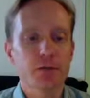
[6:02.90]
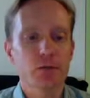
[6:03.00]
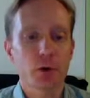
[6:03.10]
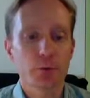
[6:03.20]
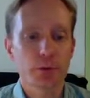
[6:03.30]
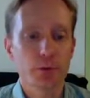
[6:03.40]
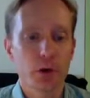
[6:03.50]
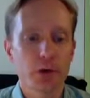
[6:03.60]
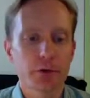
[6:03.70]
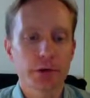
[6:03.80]
of corporate
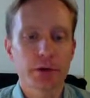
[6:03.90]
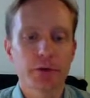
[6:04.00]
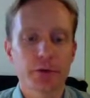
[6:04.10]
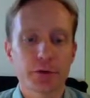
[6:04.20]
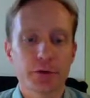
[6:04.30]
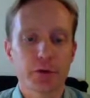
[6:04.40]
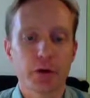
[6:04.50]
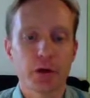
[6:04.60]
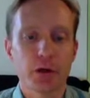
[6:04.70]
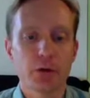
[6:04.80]
wrongdoing concerns the
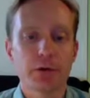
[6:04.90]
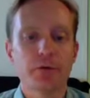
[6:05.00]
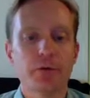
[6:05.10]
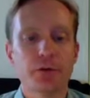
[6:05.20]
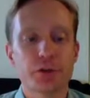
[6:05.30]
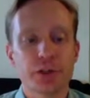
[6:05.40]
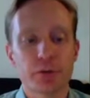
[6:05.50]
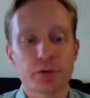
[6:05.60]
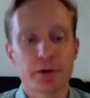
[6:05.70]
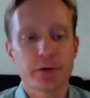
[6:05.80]
ongoing
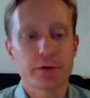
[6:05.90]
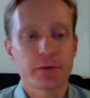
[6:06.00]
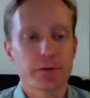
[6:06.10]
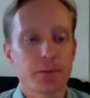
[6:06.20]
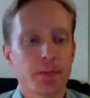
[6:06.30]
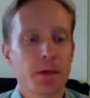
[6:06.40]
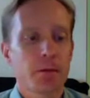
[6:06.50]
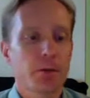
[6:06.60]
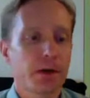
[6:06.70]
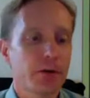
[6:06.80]
Fukushima crisis,
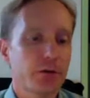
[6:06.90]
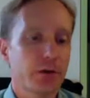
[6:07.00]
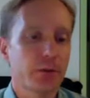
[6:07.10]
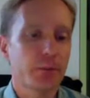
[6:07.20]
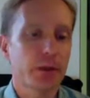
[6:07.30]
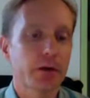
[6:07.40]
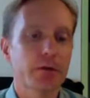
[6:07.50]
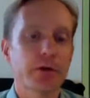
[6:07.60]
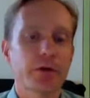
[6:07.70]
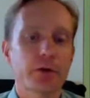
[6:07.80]
potentially the
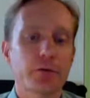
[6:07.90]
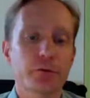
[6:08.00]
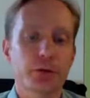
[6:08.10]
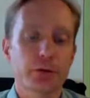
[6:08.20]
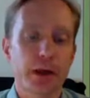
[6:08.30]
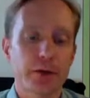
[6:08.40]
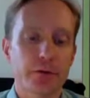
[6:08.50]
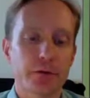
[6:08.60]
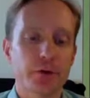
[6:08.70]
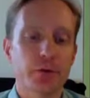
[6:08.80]
biggest industrial
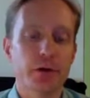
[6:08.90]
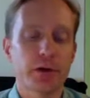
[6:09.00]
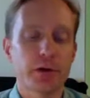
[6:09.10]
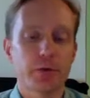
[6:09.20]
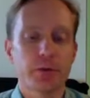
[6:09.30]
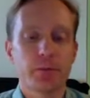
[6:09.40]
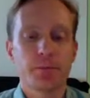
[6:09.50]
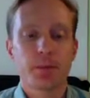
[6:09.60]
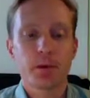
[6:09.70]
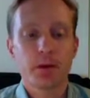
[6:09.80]
disaster in human history.
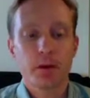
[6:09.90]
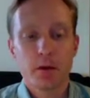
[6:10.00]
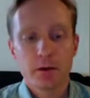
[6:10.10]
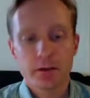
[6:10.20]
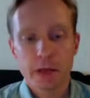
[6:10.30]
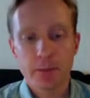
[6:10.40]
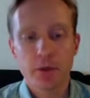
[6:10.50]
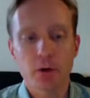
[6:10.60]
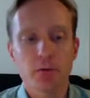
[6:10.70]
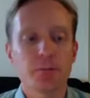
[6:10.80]

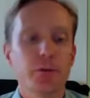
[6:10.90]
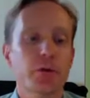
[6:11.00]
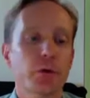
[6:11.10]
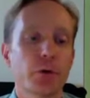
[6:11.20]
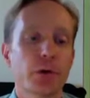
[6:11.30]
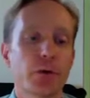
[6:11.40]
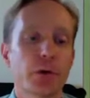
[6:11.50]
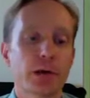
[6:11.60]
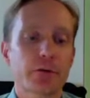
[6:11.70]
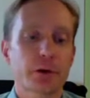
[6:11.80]
TEPCO, the Tokyo
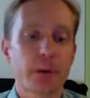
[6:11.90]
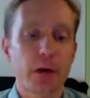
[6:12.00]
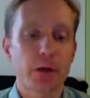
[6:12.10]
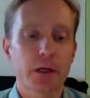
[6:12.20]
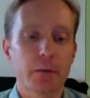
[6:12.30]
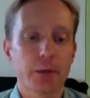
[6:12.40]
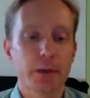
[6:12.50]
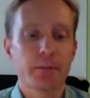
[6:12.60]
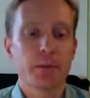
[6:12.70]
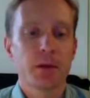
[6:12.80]
Electric Power Company,